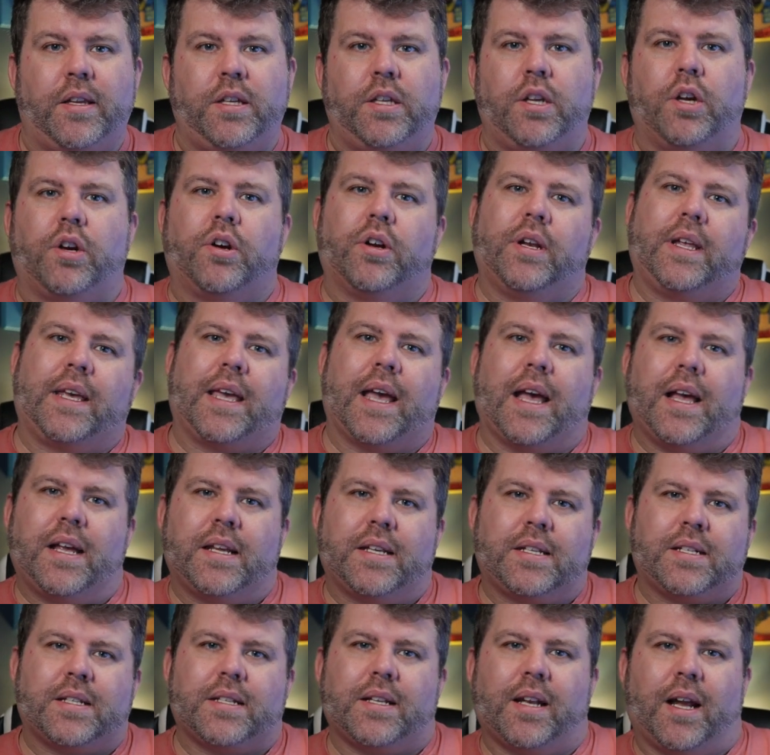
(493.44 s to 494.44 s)
you're going to get
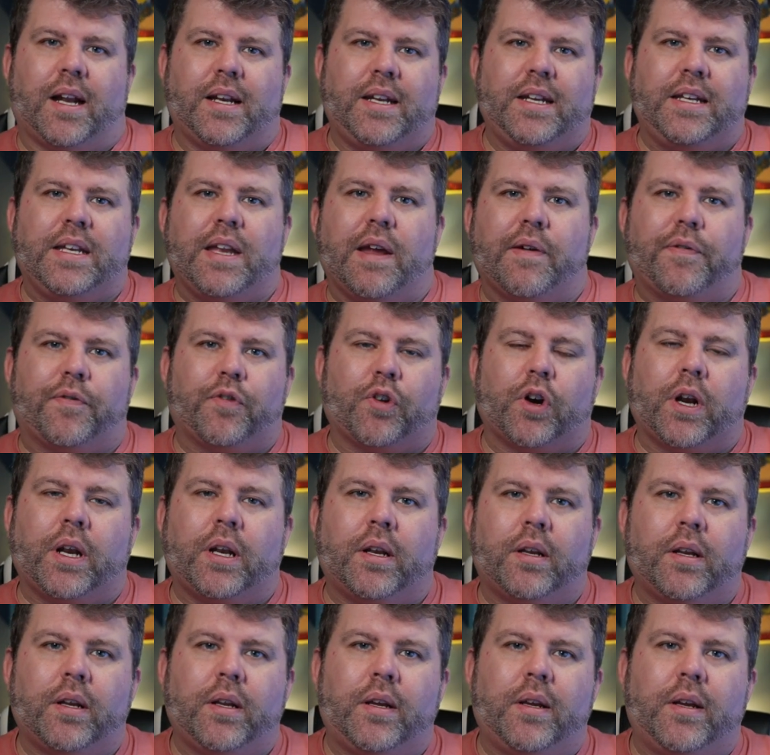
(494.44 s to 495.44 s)
a slightly
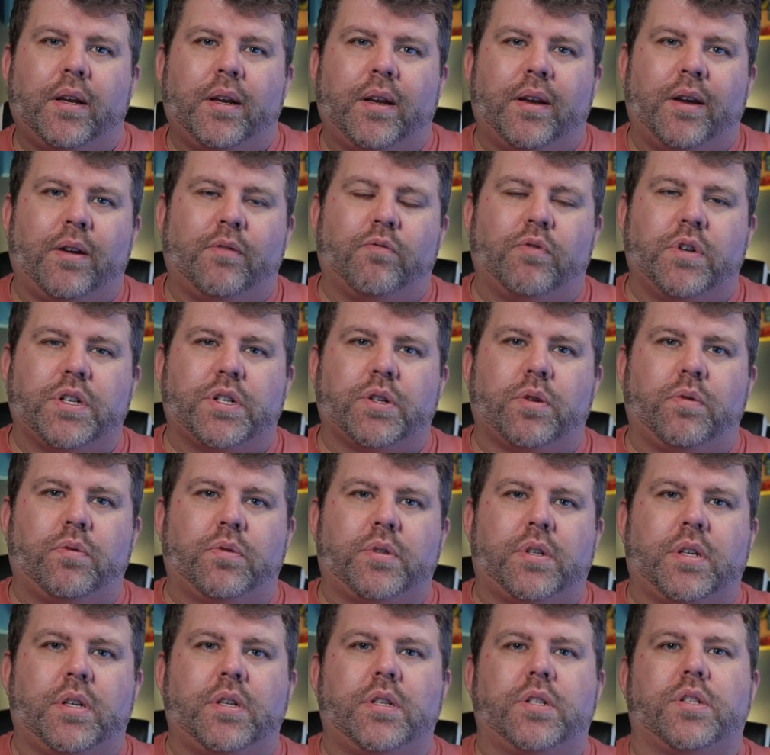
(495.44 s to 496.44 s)
different
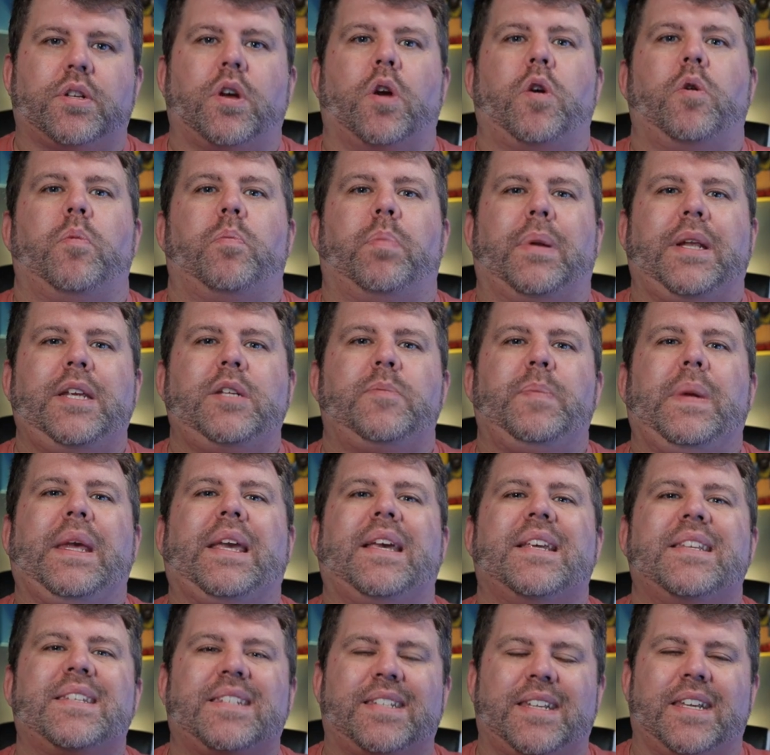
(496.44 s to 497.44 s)
result. So please be
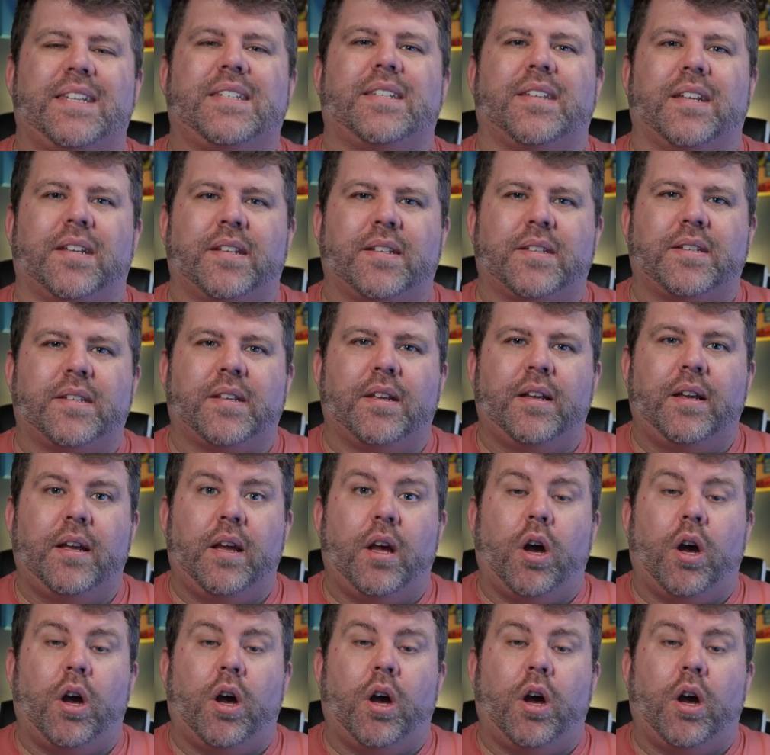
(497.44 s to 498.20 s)
consistent.